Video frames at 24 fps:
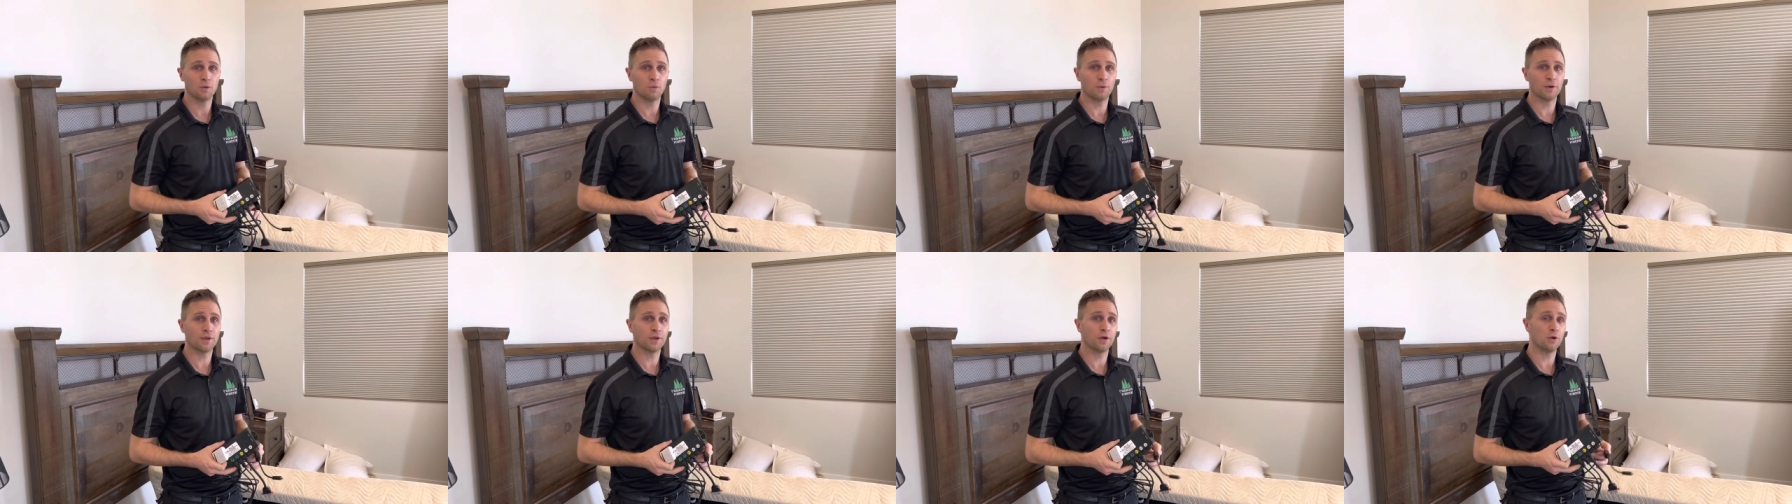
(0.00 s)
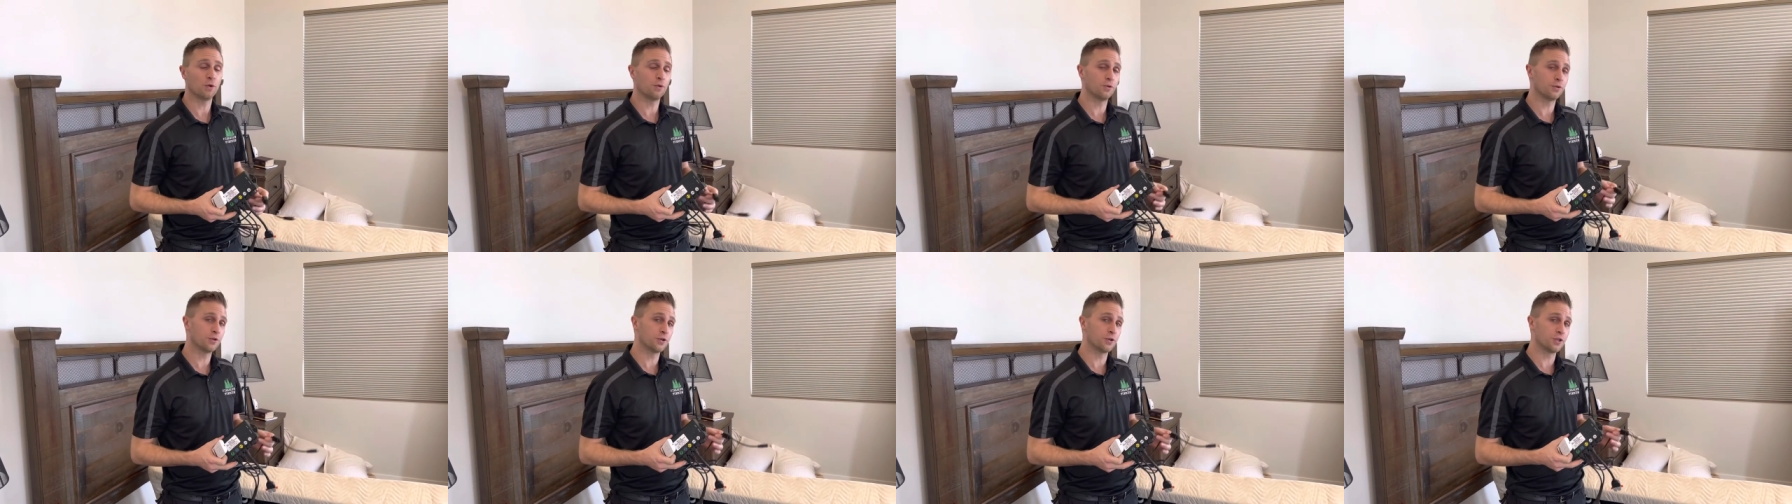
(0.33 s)
with an
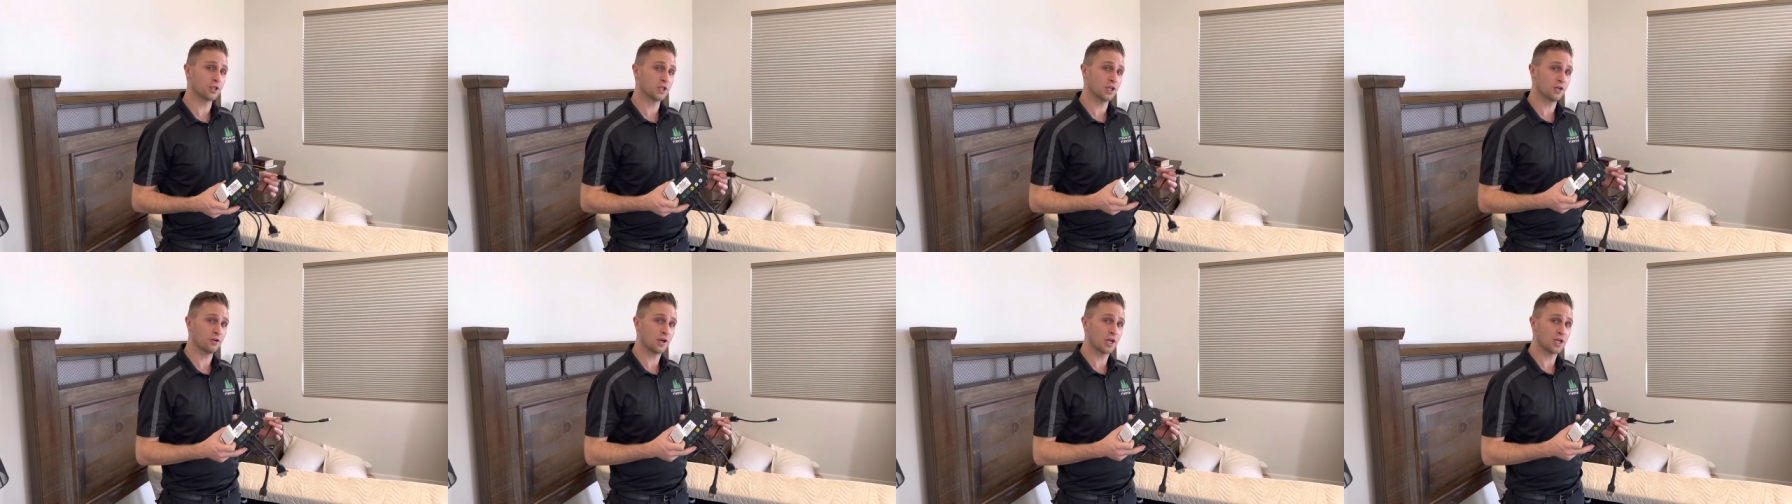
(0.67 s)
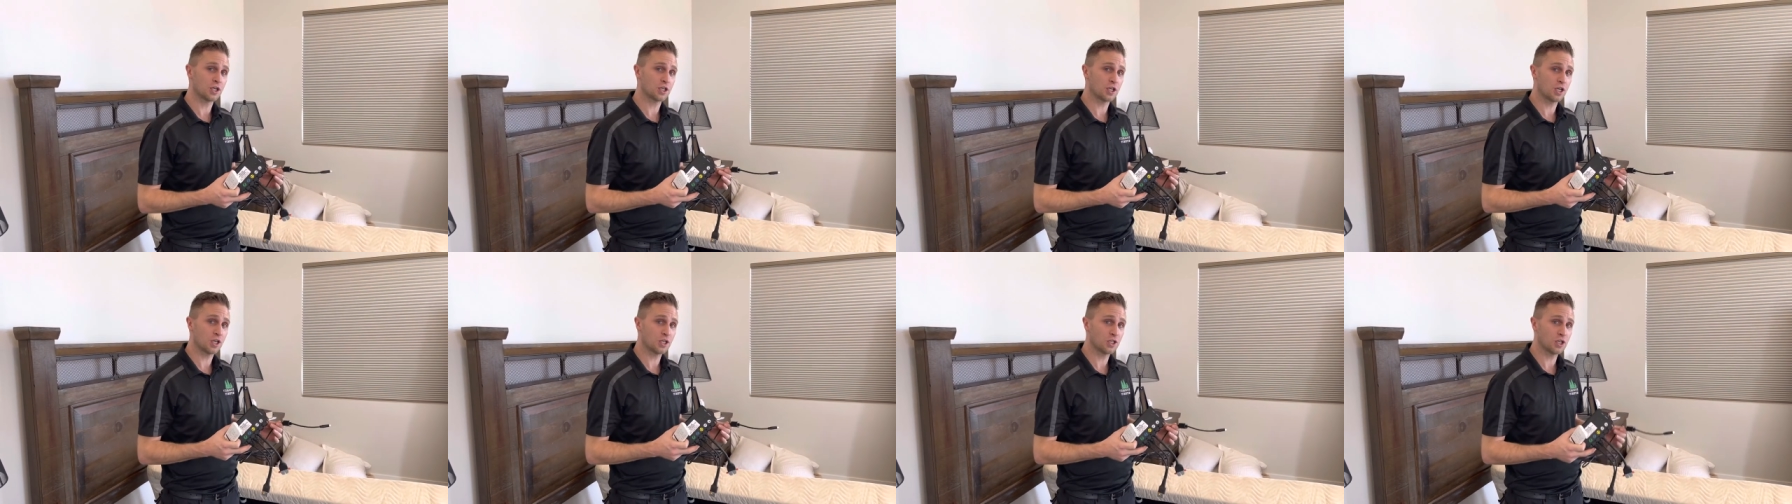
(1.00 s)
older
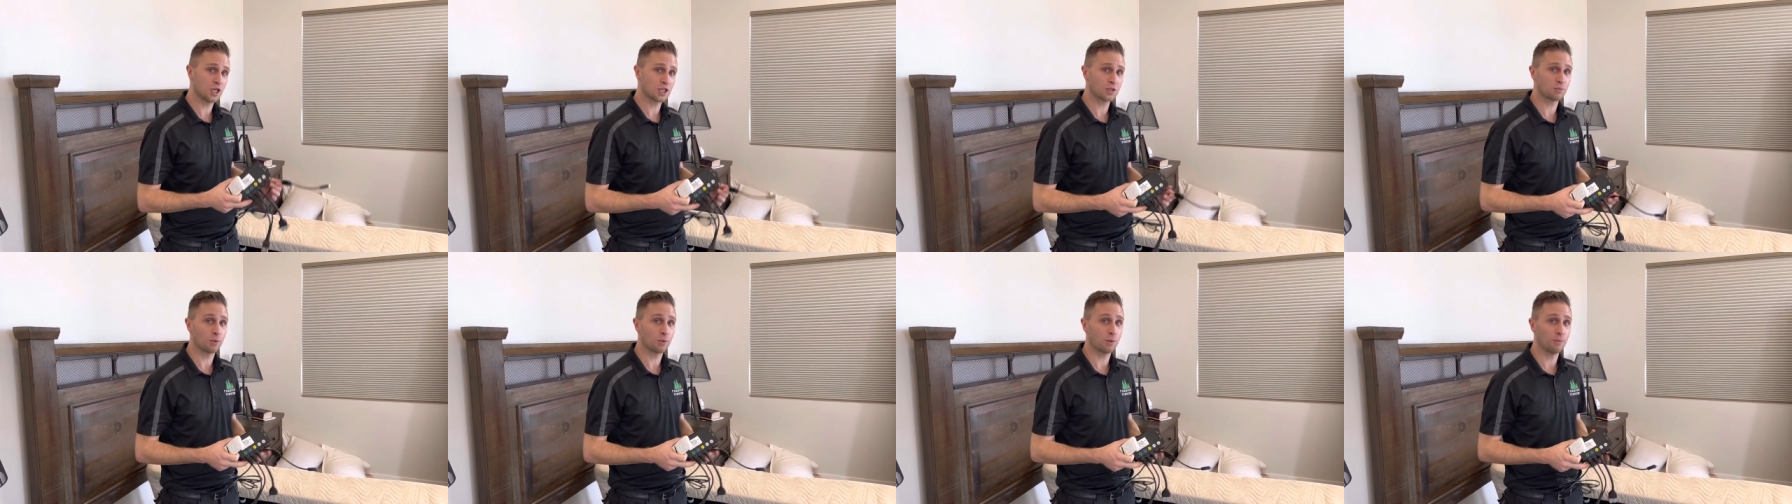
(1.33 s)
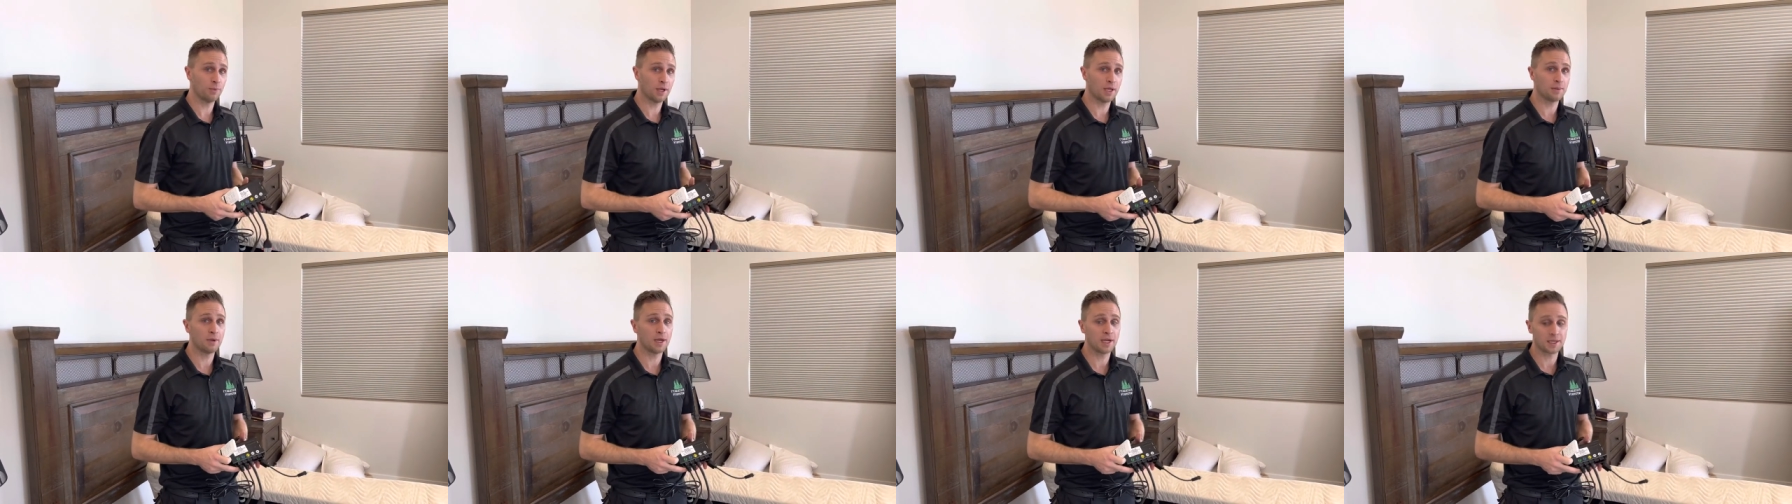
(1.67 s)
generation adjustable
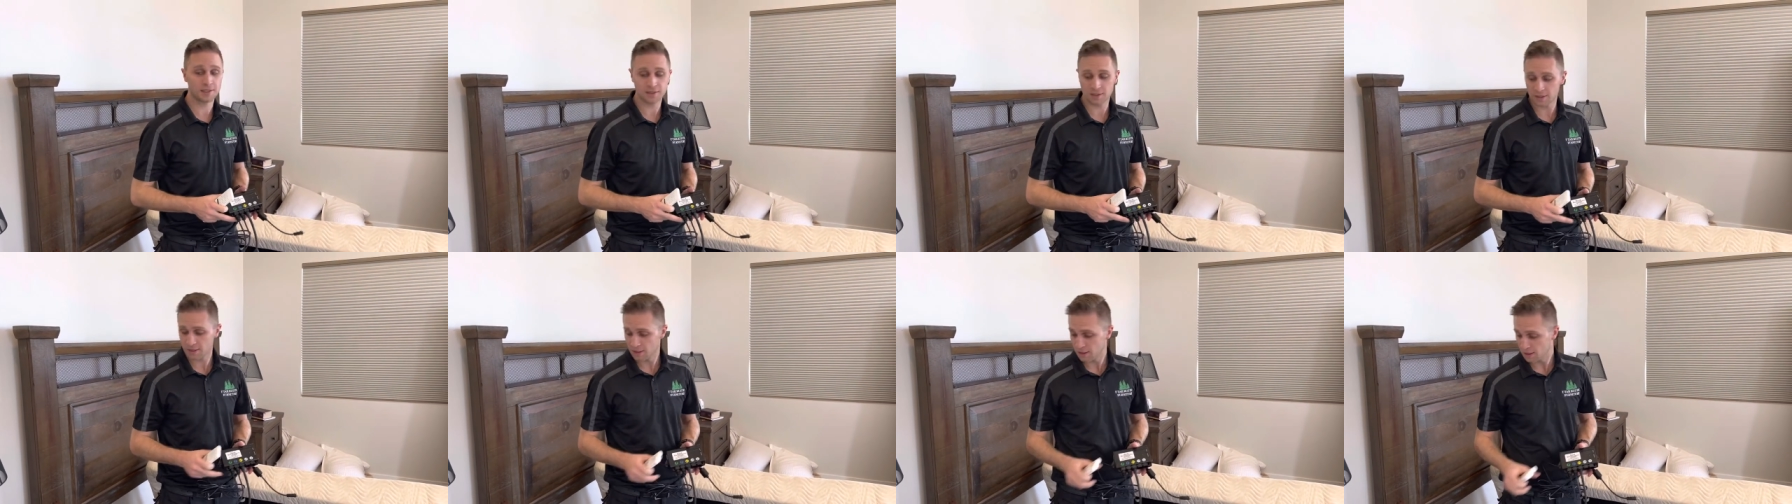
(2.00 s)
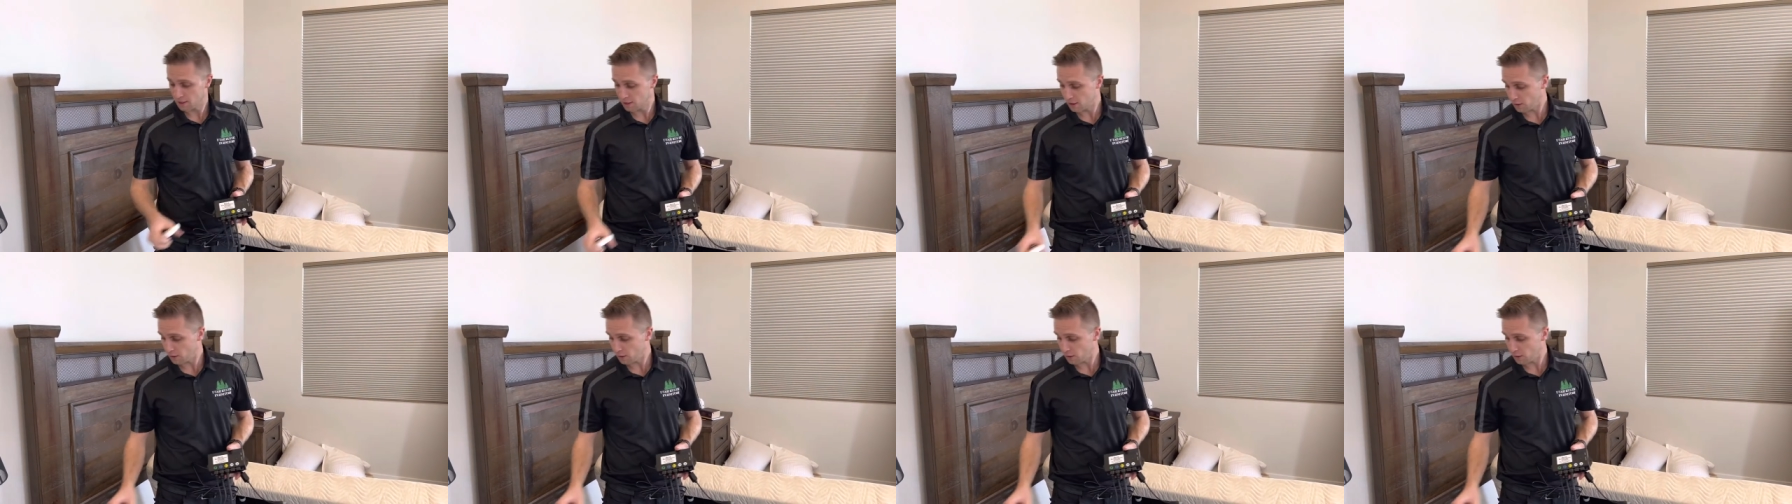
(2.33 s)
bed base.